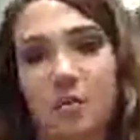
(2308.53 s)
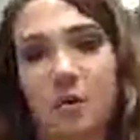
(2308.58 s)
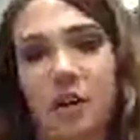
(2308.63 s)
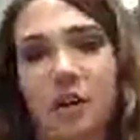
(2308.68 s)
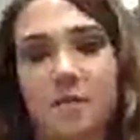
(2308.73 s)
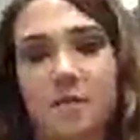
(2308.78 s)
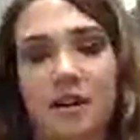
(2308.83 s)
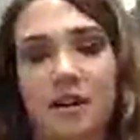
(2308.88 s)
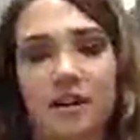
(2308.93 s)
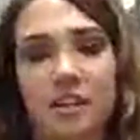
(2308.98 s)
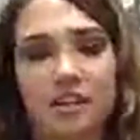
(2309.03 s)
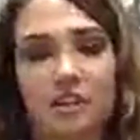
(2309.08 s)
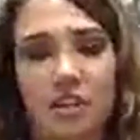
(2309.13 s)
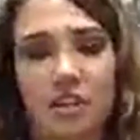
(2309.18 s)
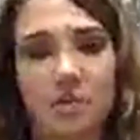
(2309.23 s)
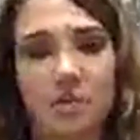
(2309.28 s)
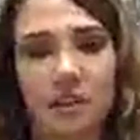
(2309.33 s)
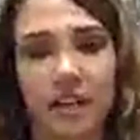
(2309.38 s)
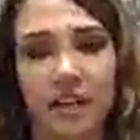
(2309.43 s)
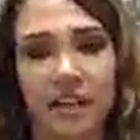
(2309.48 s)
Worry about
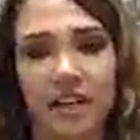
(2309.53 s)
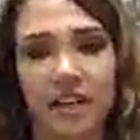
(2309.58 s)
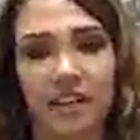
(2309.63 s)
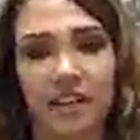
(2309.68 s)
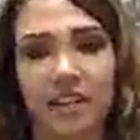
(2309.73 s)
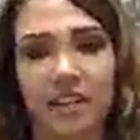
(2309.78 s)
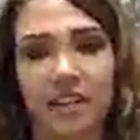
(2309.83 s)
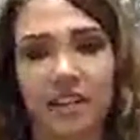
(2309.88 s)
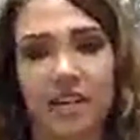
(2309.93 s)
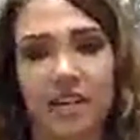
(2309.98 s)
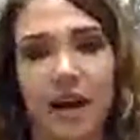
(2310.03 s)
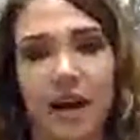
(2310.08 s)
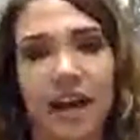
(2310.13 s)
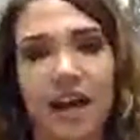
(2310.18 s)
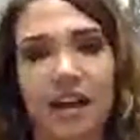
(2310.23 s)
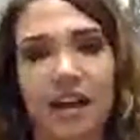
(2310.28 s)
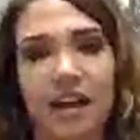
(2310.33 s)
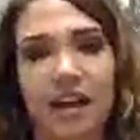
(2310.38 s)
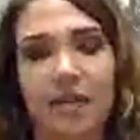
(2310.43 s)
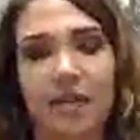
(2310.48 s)
contributing. So,
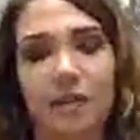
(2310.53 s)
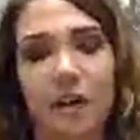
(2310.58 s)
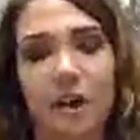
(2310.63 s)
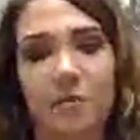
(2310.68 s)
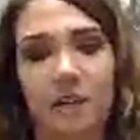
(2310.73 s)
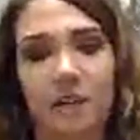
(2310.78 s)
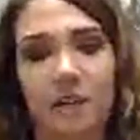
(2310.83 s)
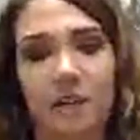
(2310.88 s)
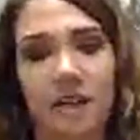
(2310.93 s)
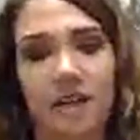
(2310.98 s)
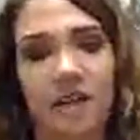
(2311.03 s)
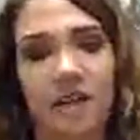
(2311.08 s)
hey, Robbie,